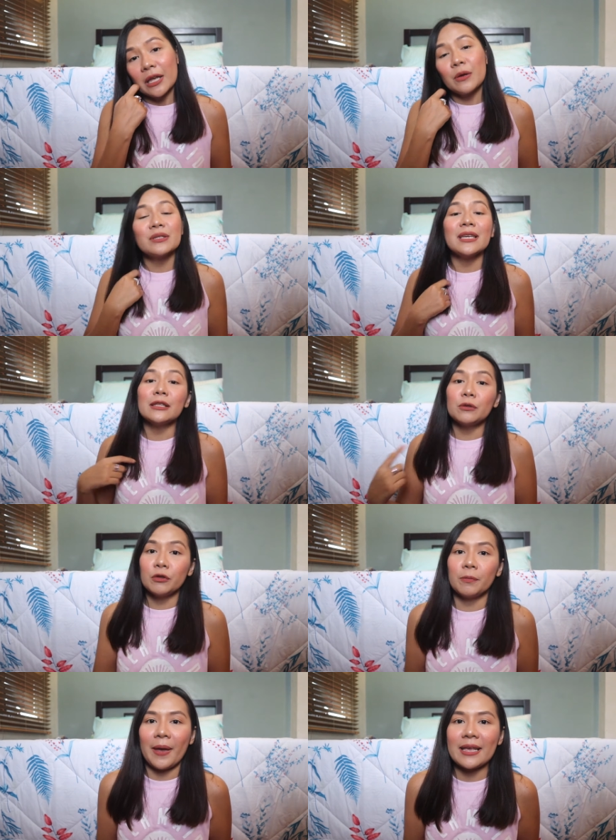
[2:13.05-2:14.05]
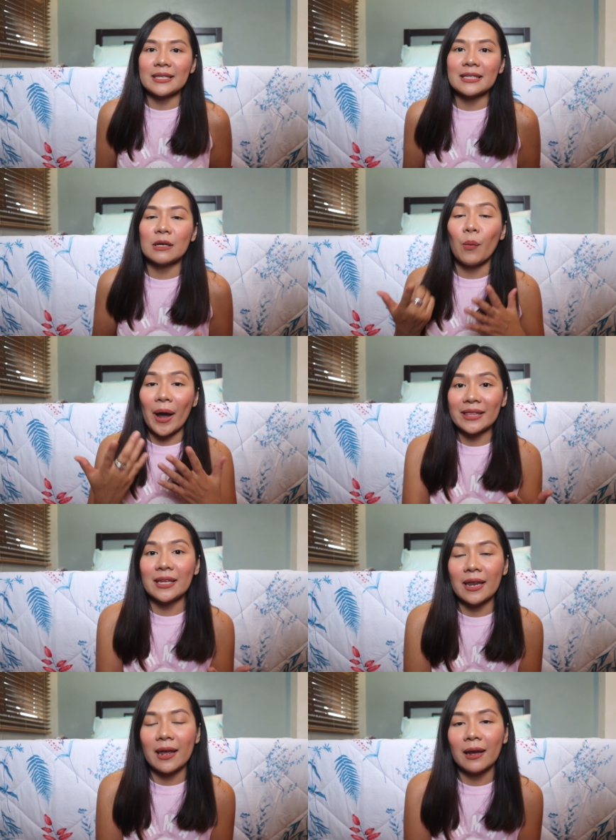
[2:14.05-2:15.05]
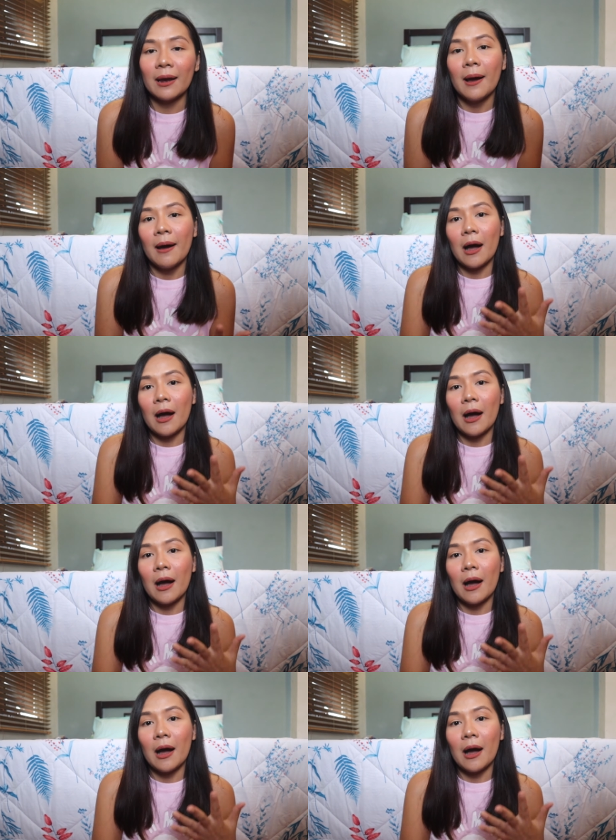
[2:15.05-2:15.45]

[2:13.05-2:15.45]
using toothpaste as a whitening